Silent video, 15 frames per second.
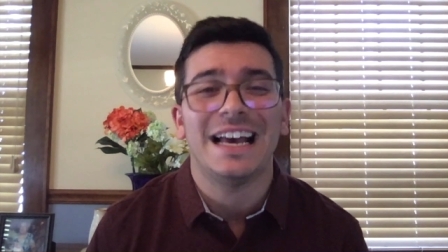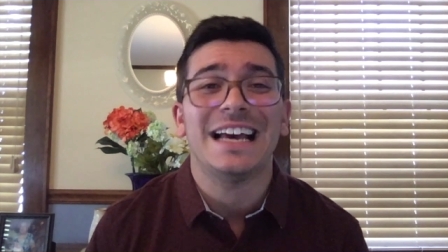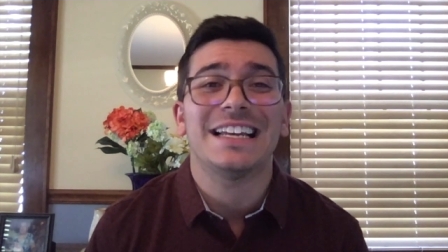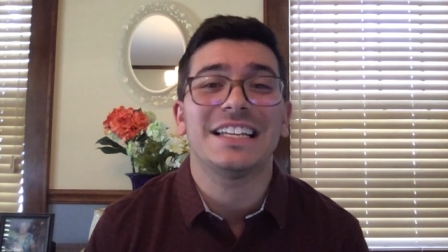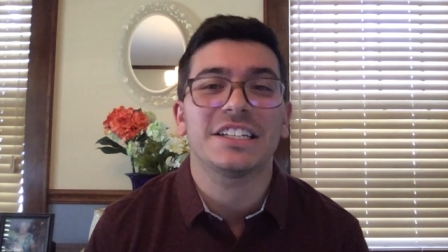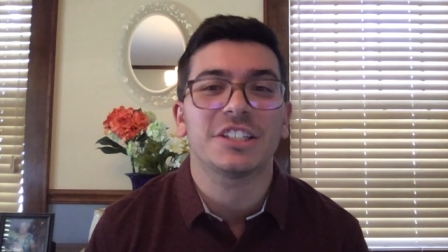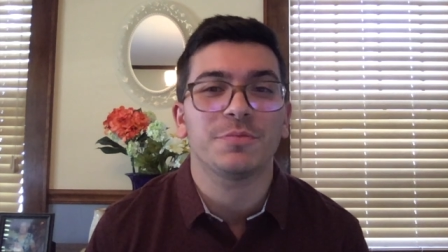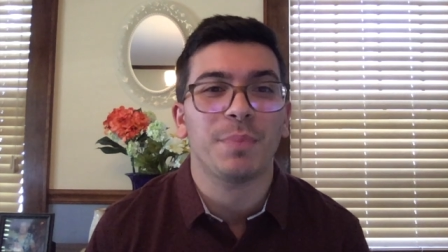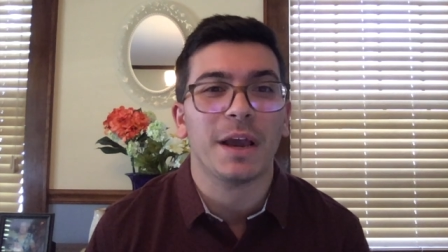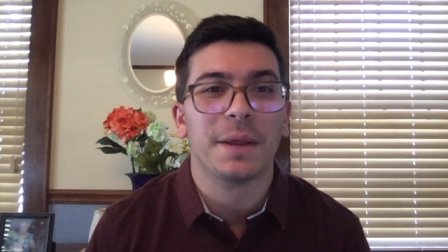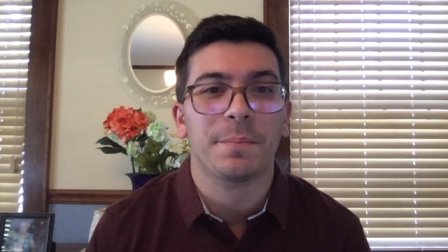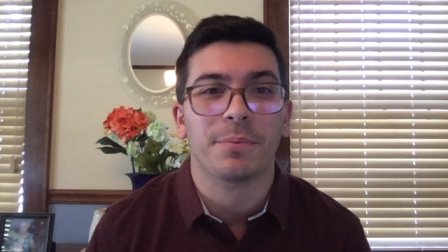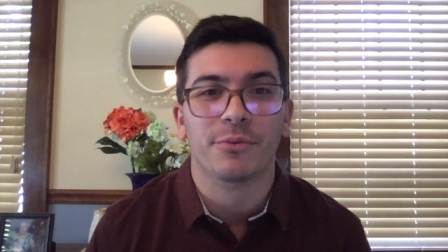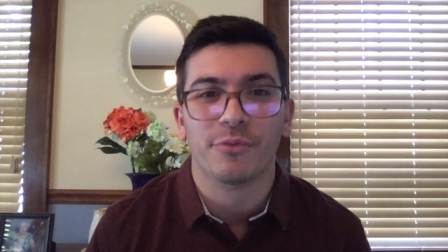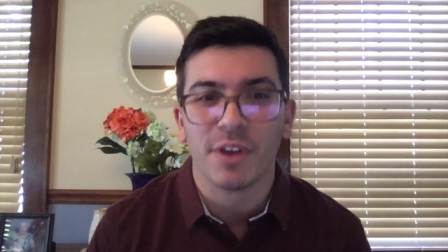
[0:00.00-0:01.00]
despite
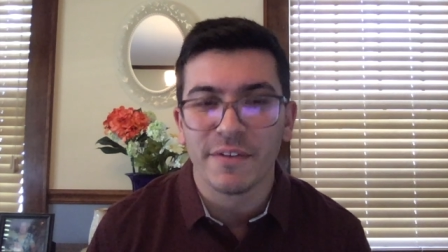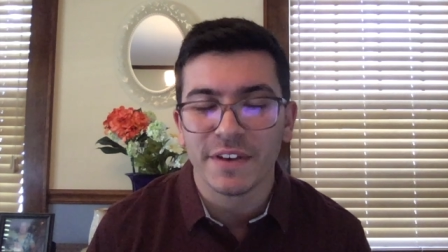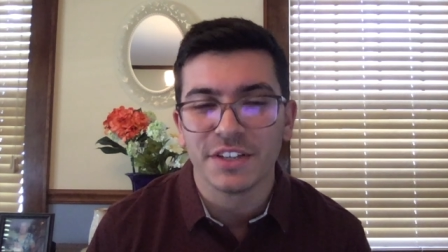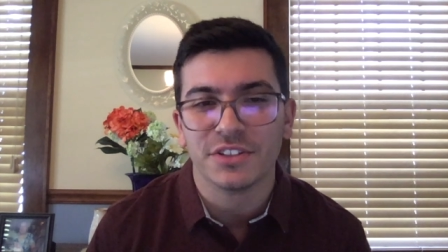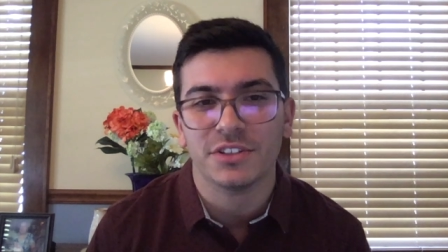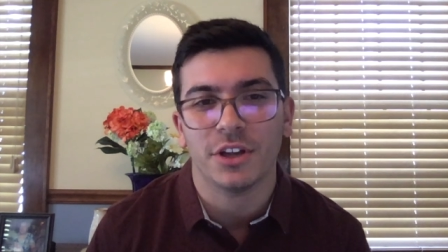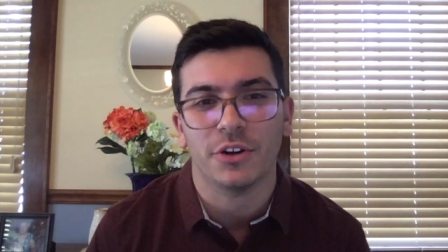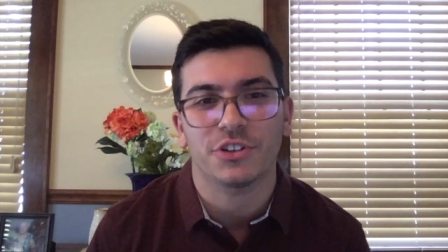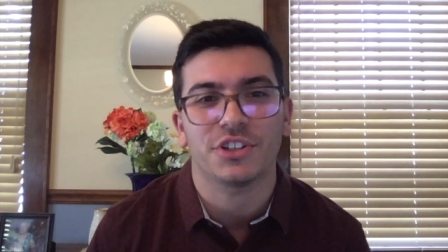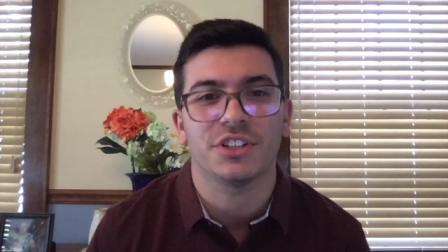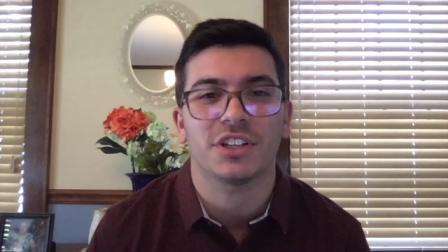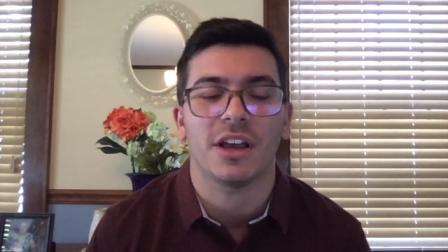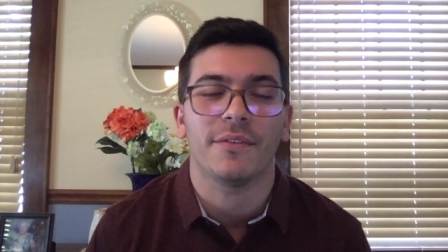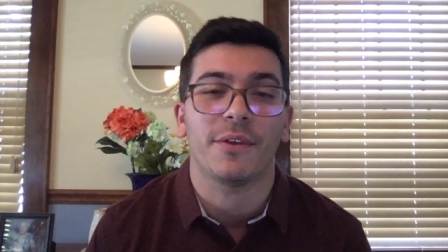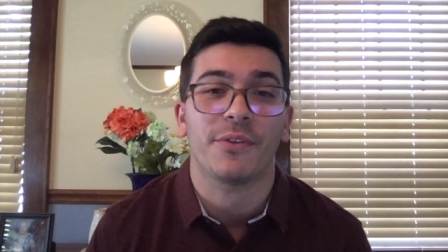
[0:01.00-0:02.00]
previous notions
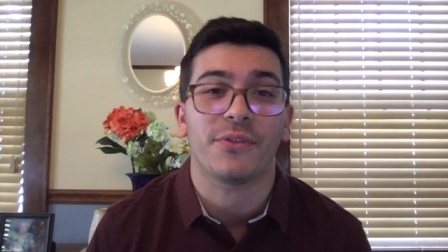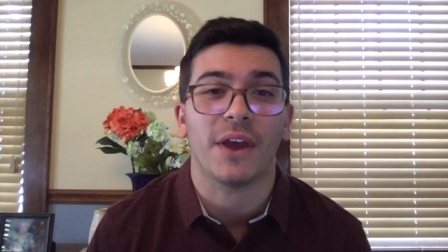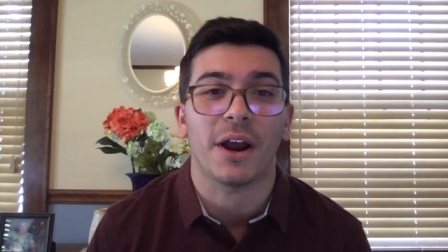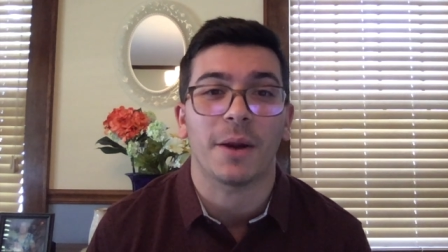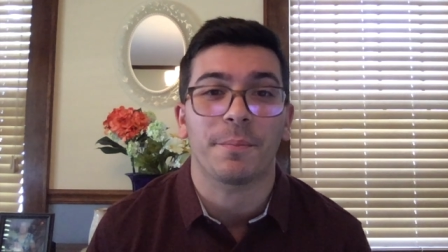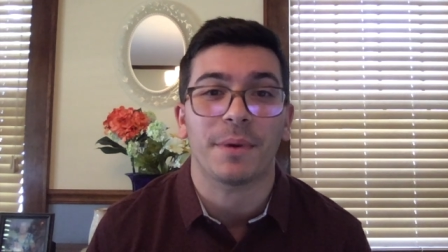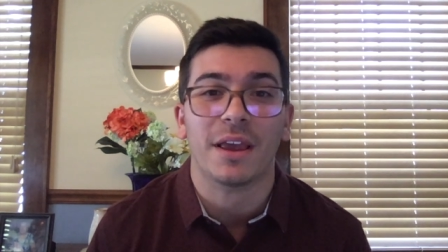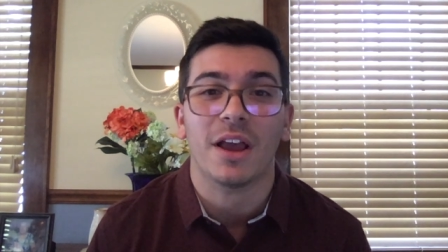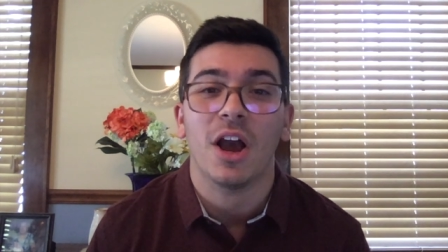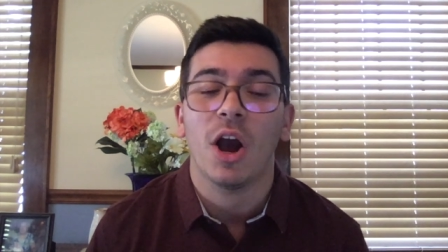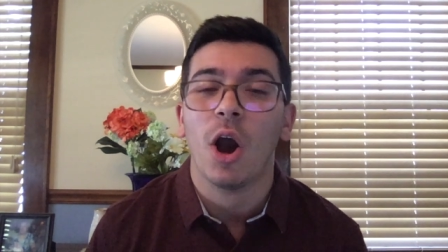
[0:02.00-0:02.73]
of the therapy